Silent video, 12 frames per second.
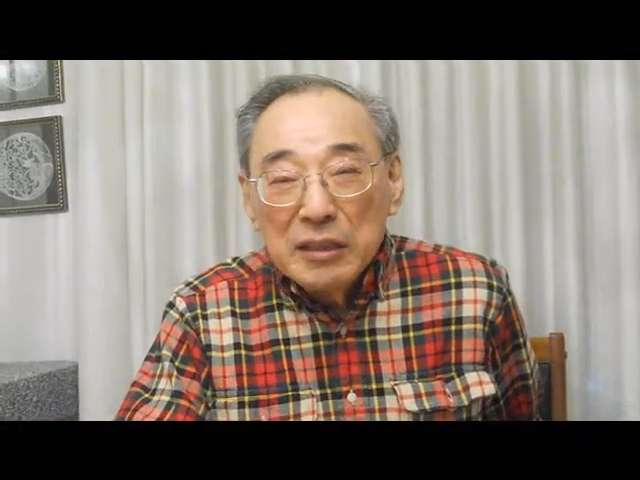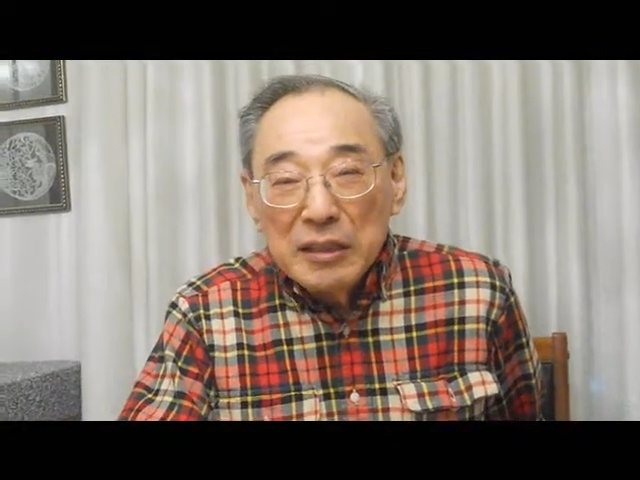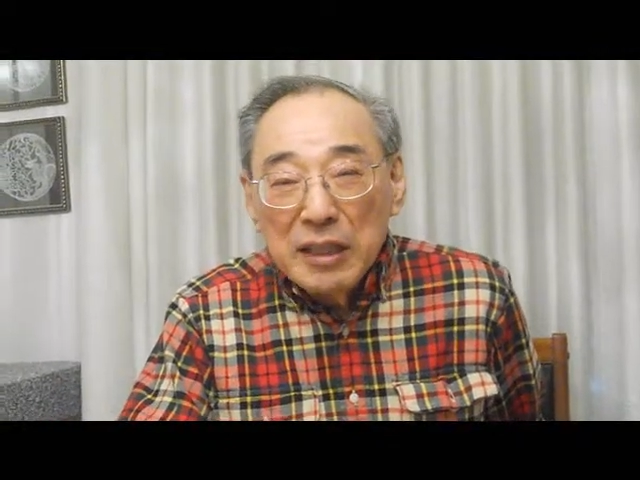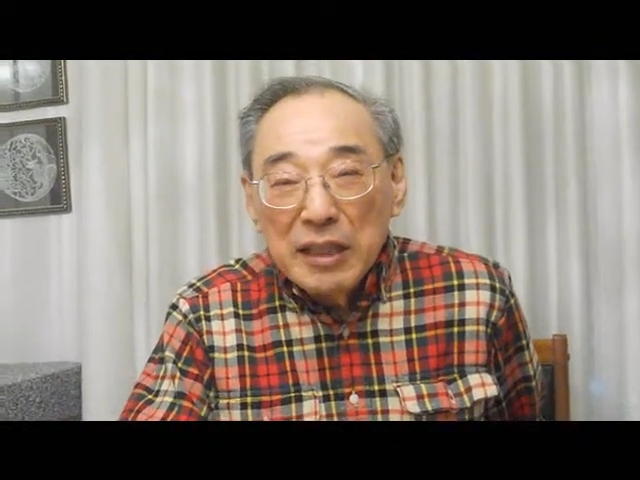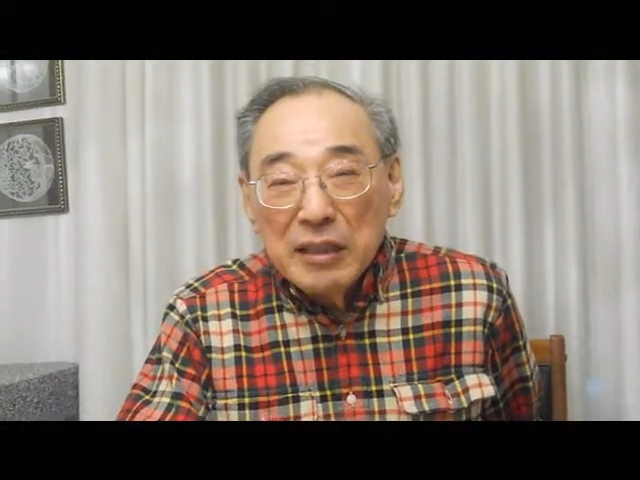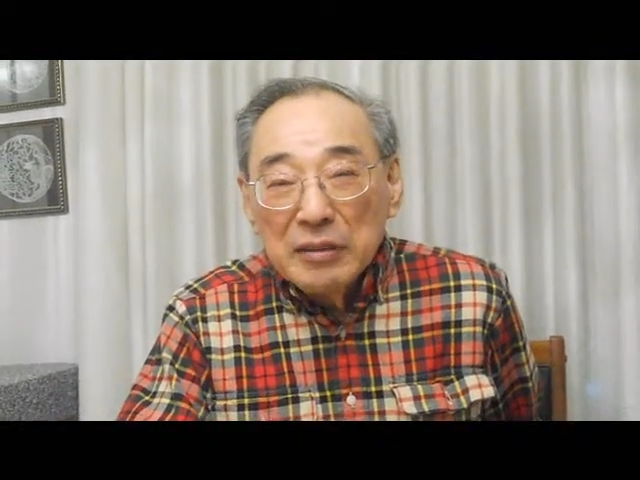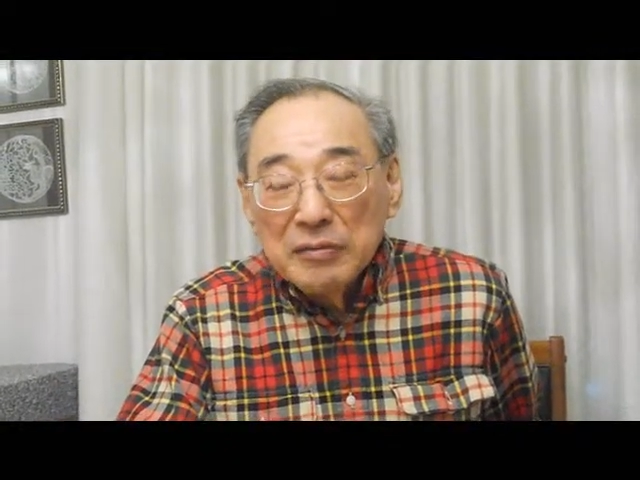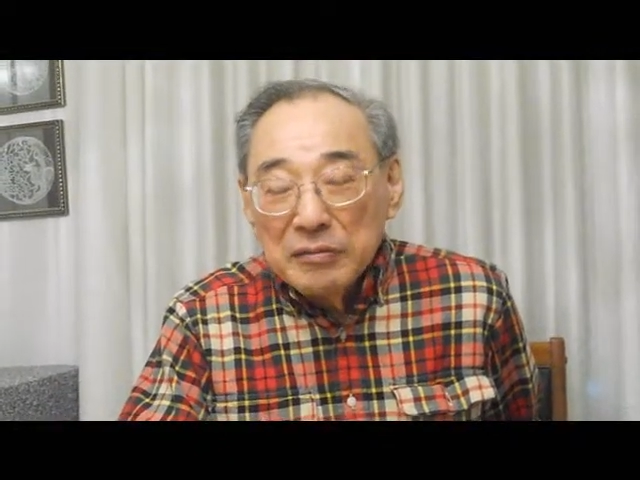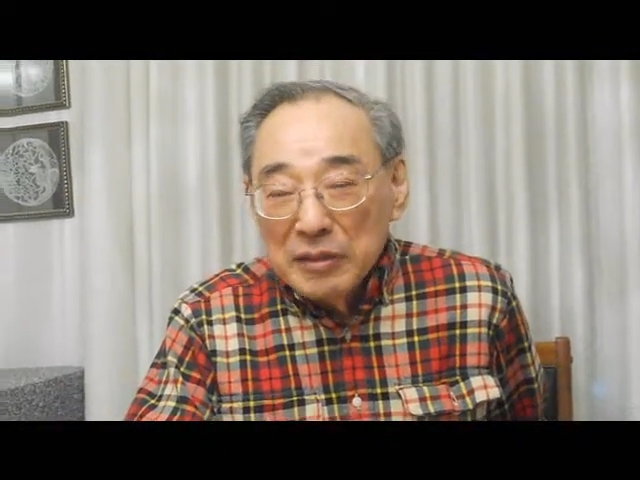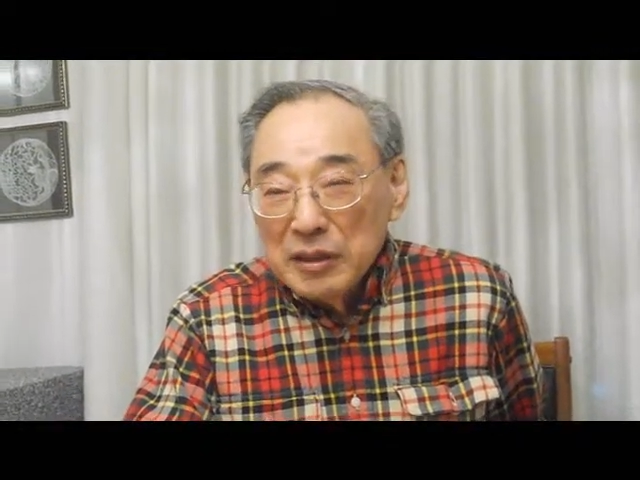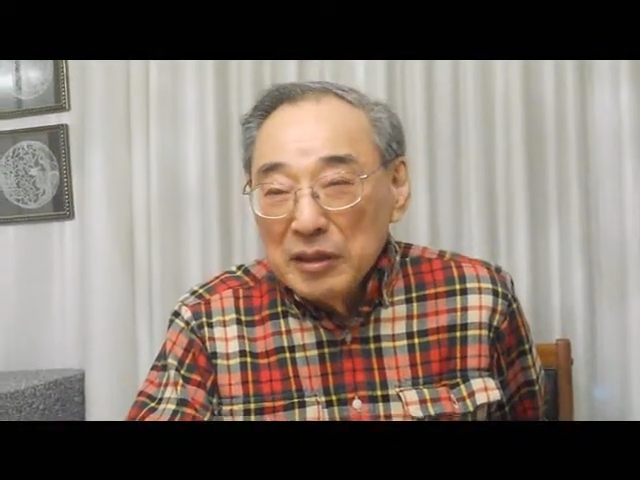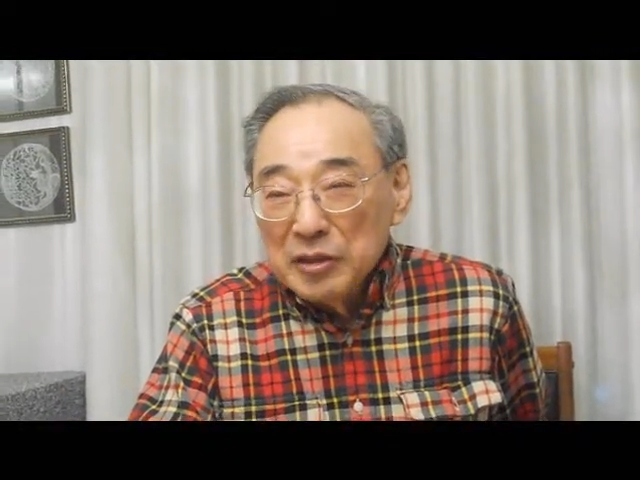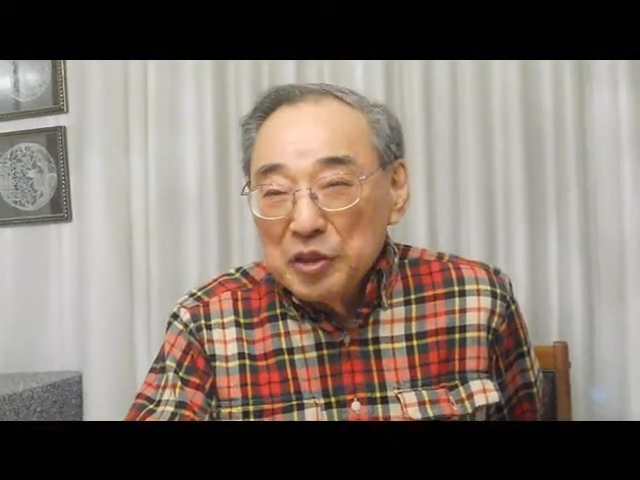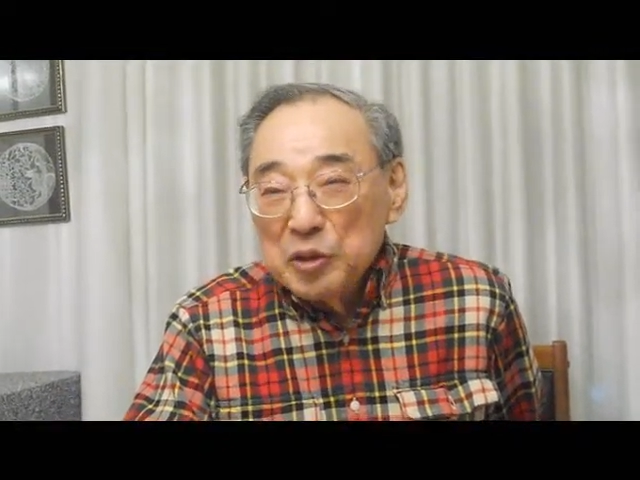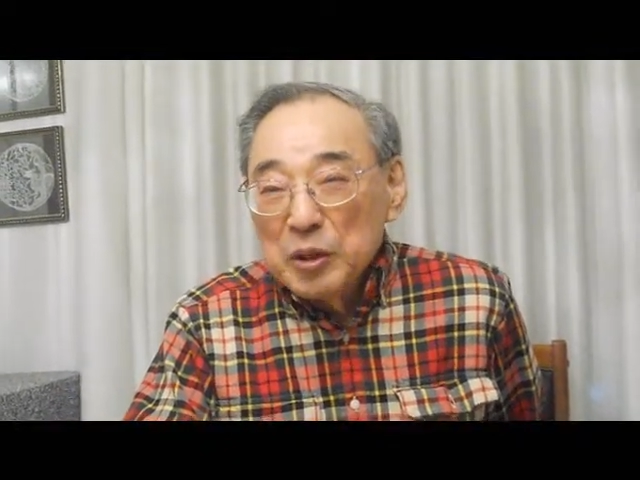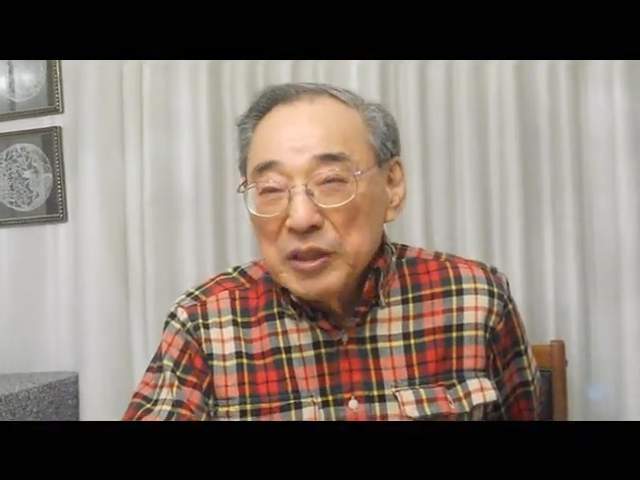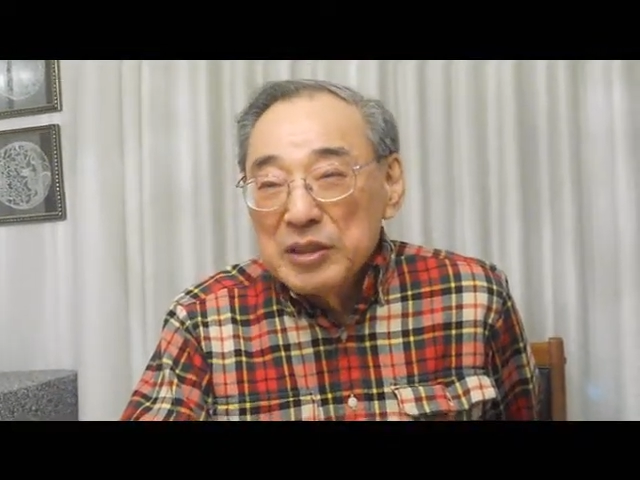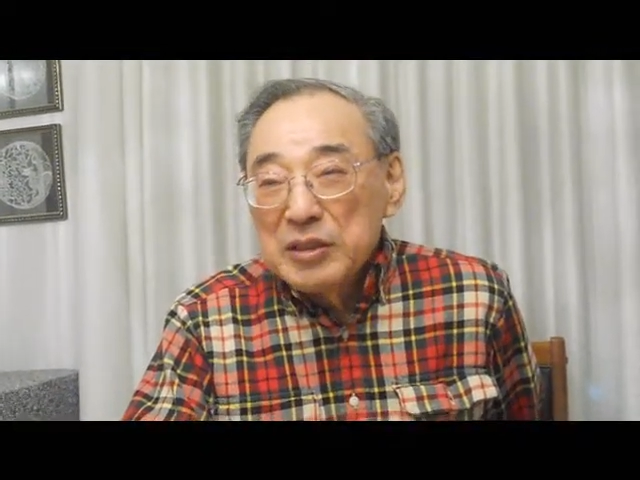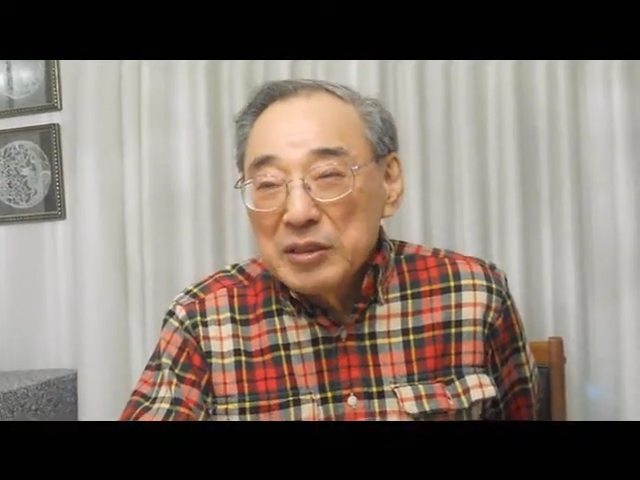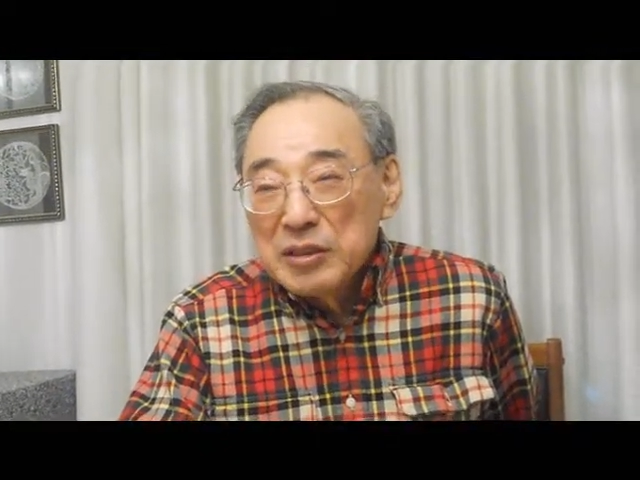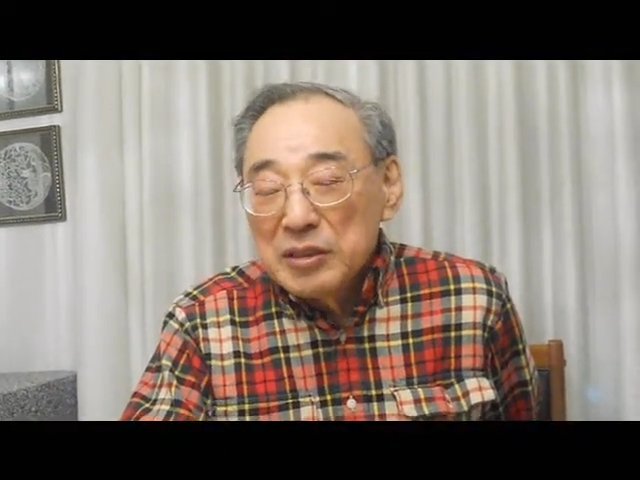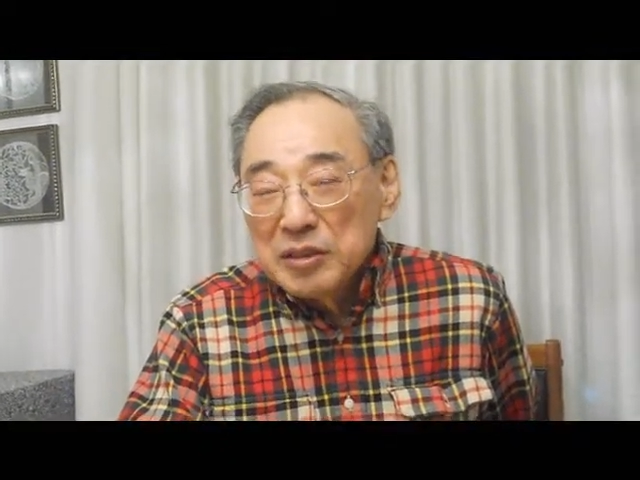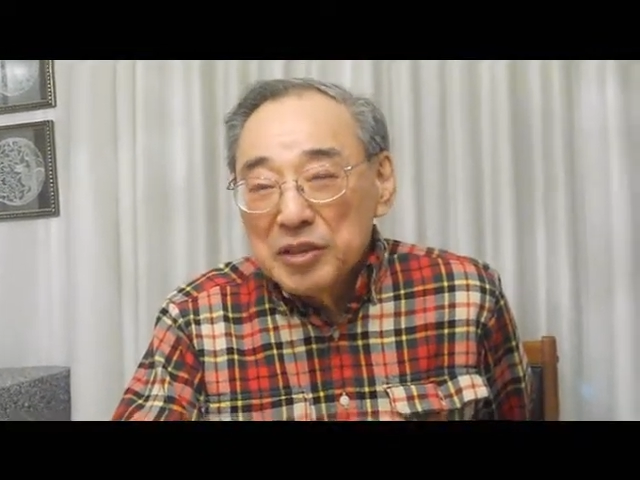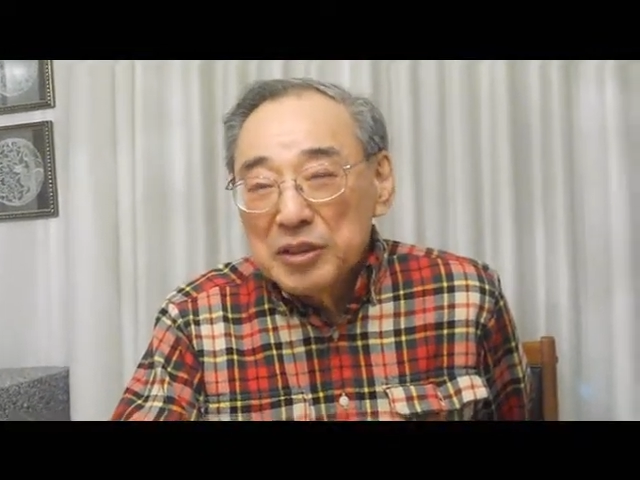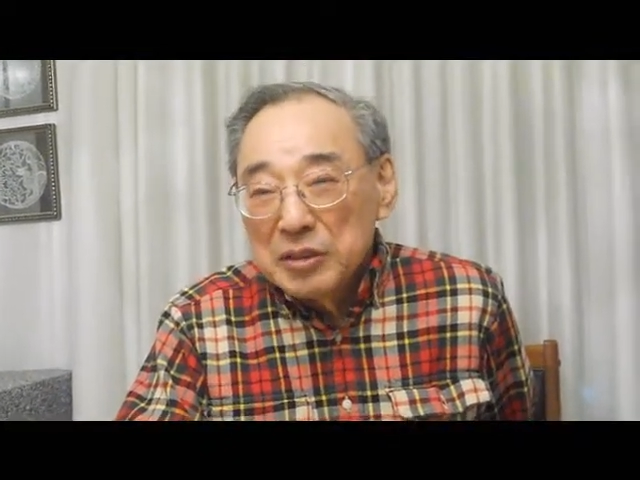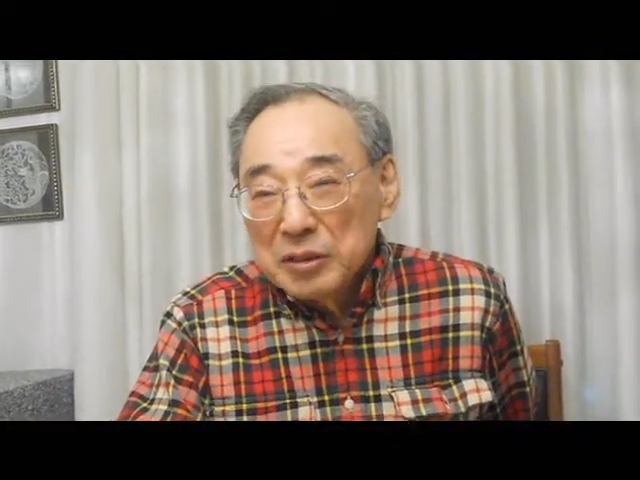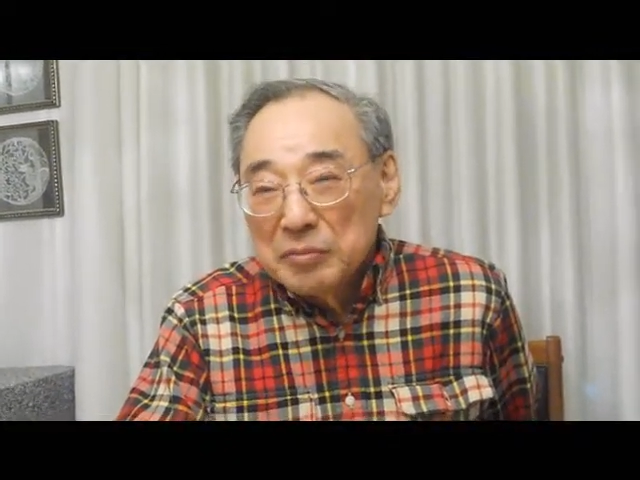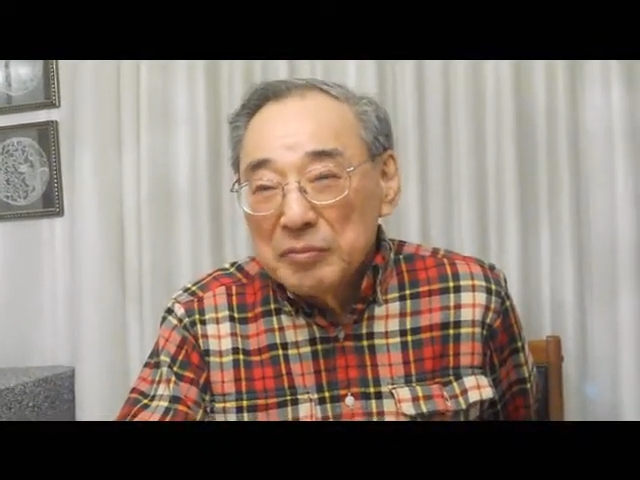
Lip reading: have U.S. citizenship.